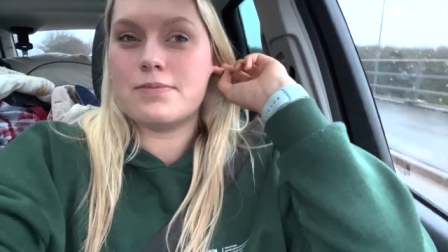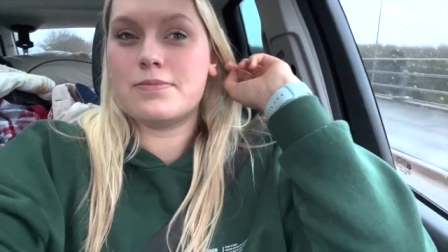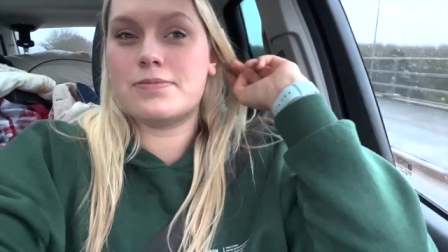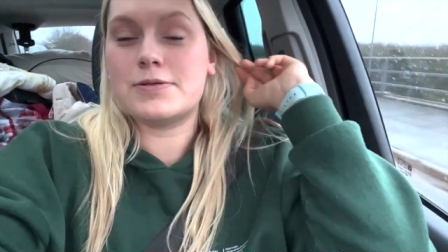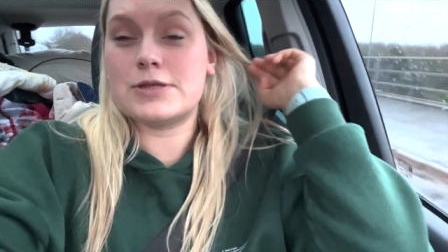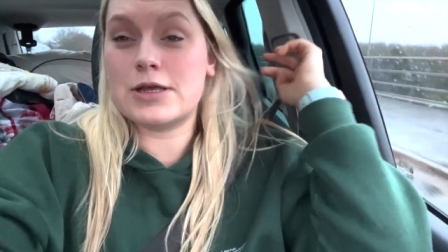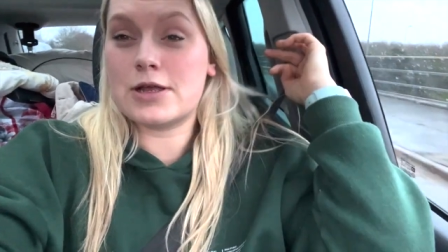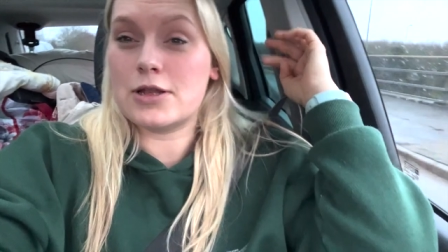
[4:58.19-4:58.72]

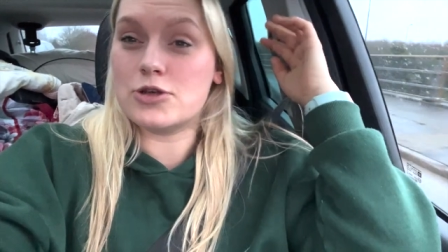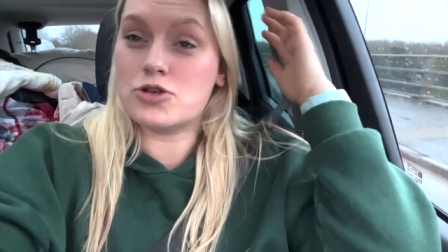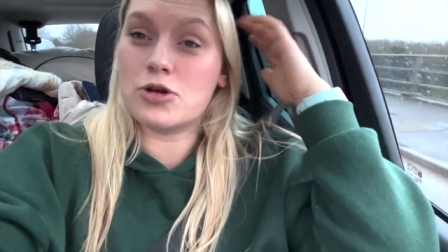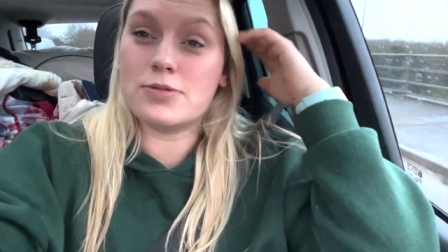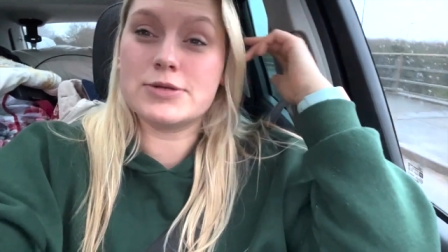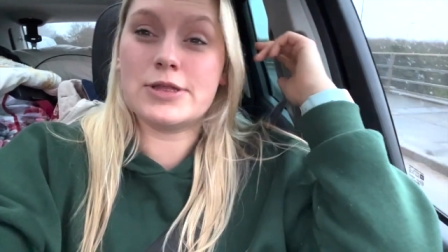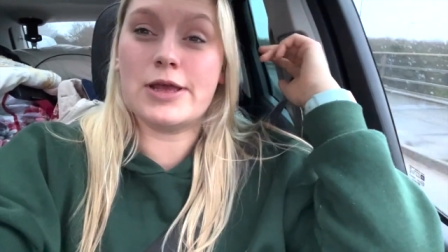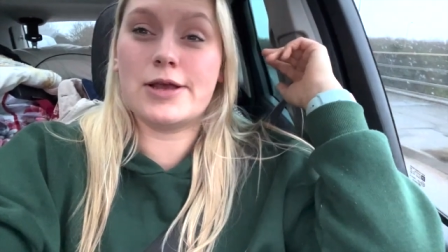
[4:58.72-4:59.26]
particularly
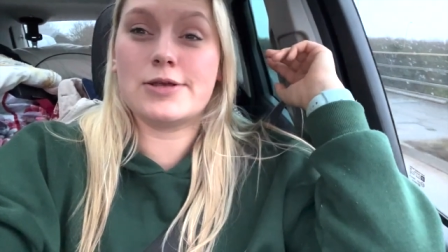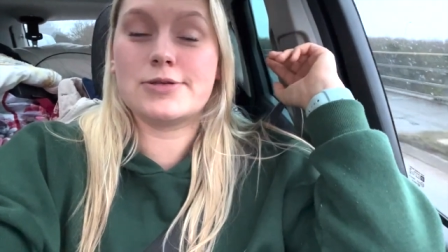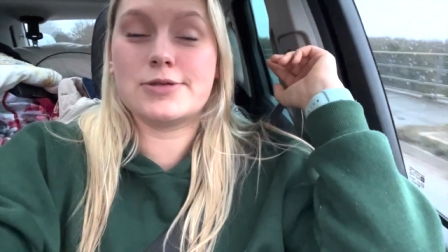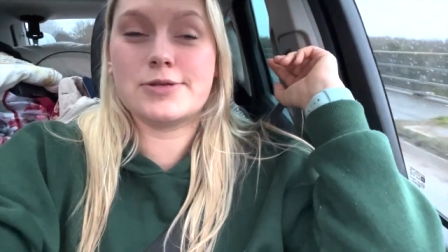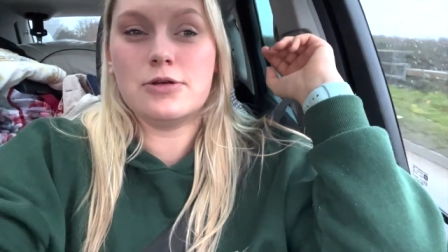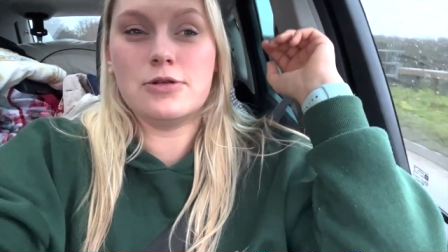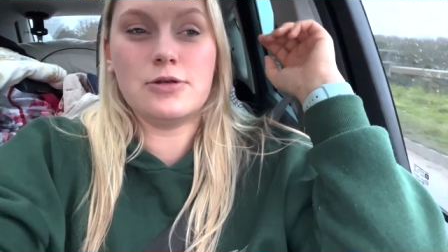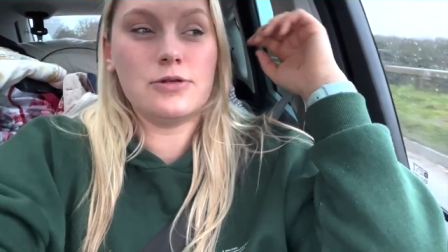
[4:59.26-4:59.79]

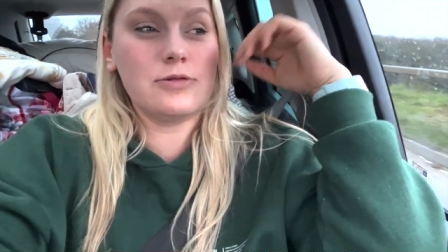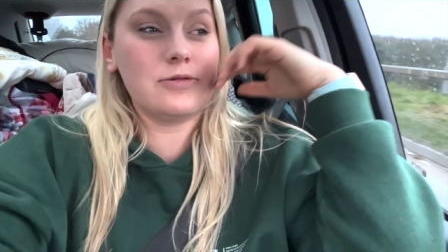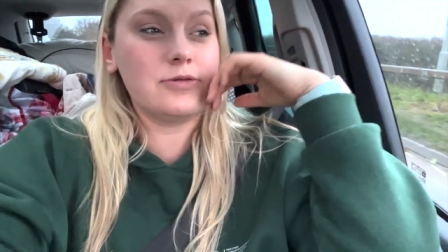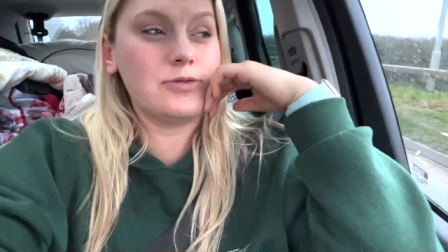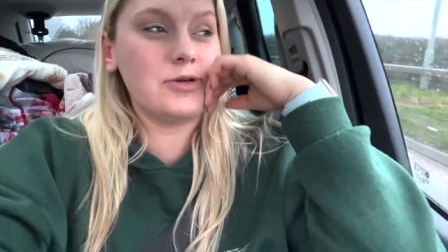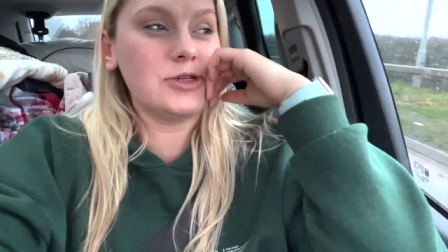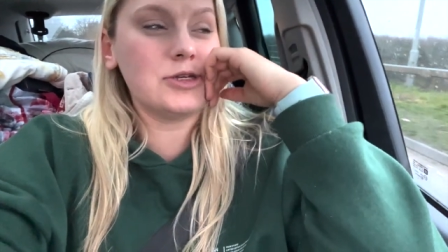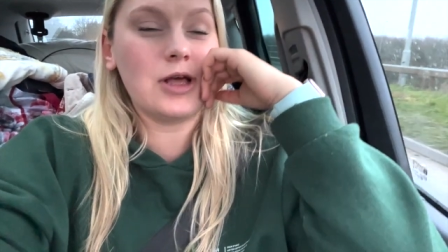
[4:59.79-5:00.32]
Chopstix, noodles,
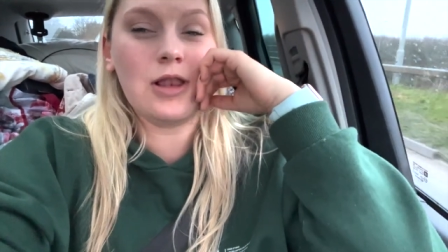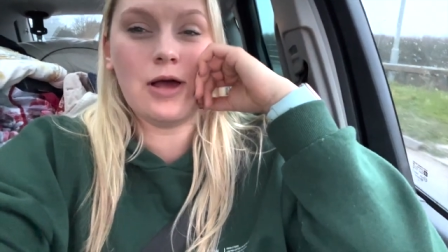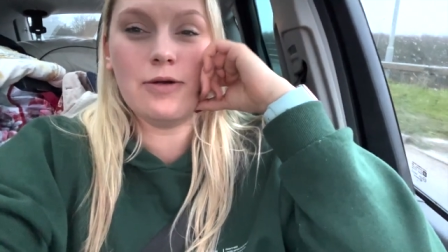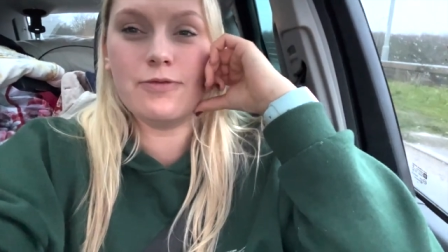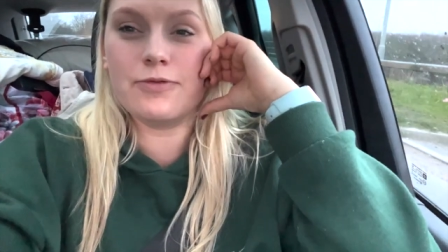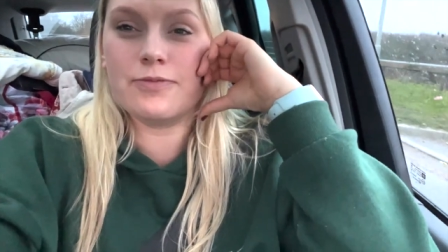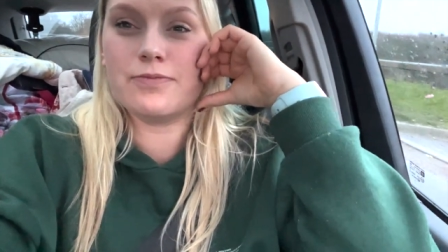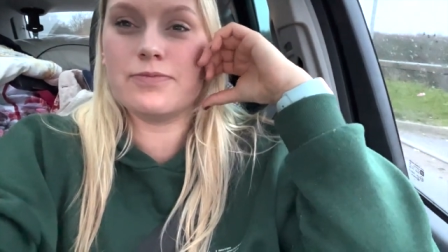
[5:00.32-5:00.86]
which I
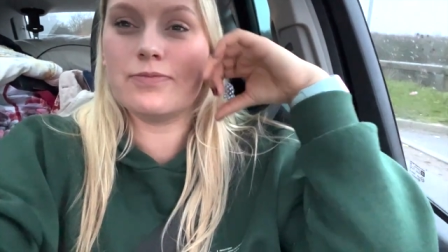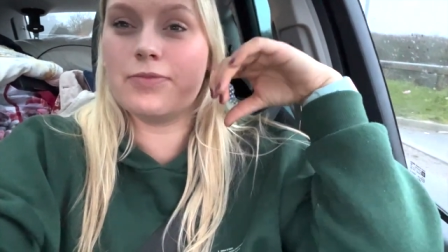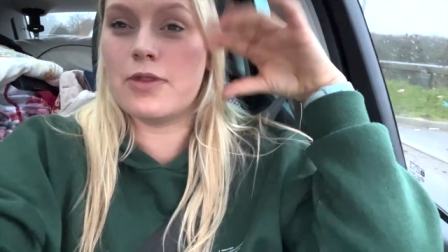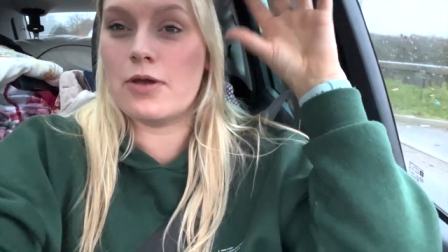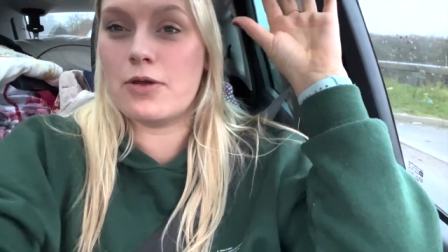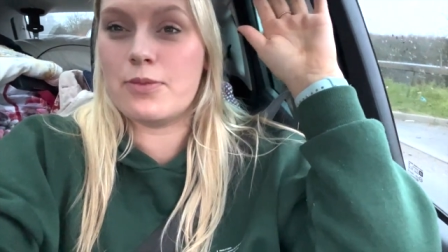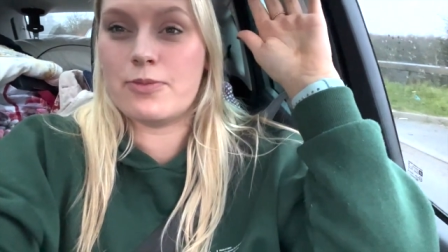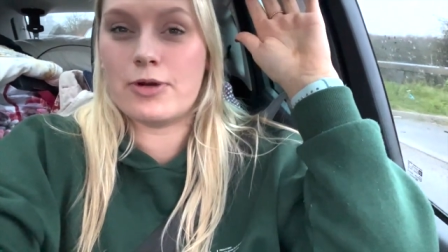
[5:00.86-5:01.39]
love.
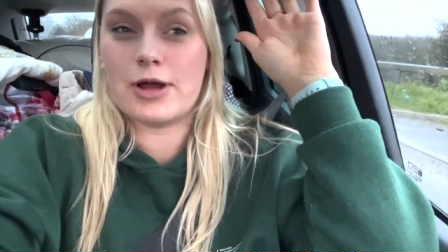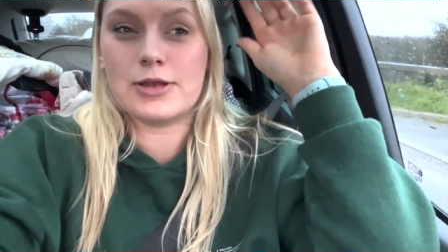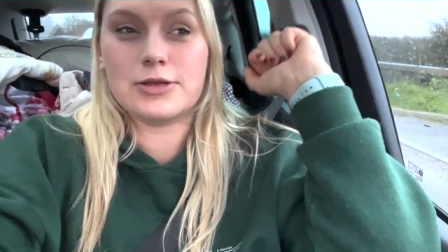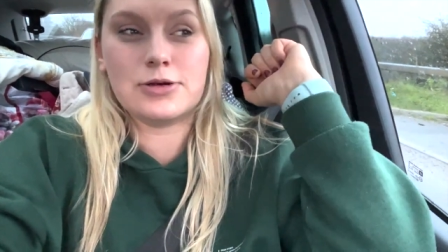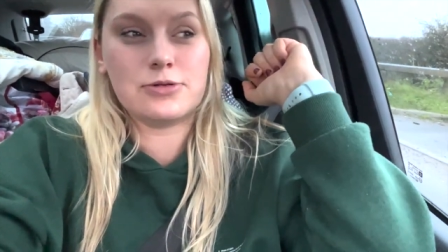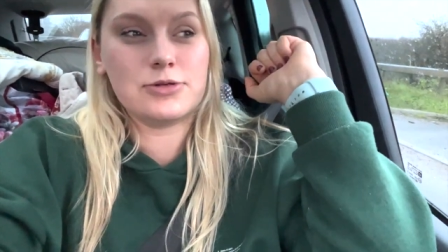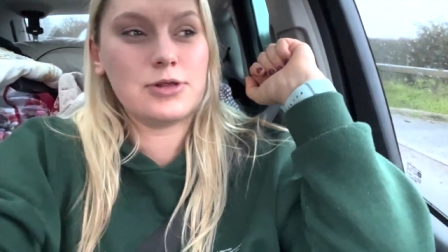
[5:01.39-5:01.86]
No brand deals